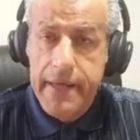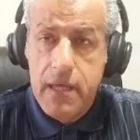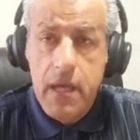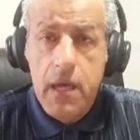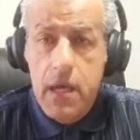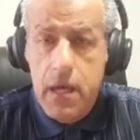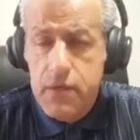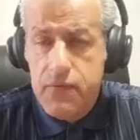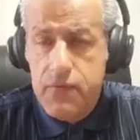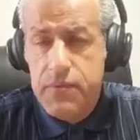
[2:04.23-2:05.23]
it,
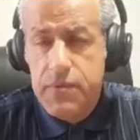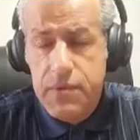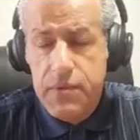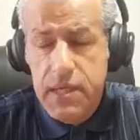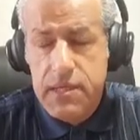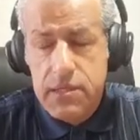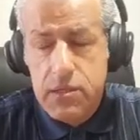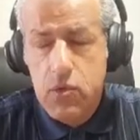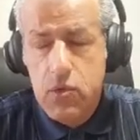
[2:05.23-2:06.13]
these two,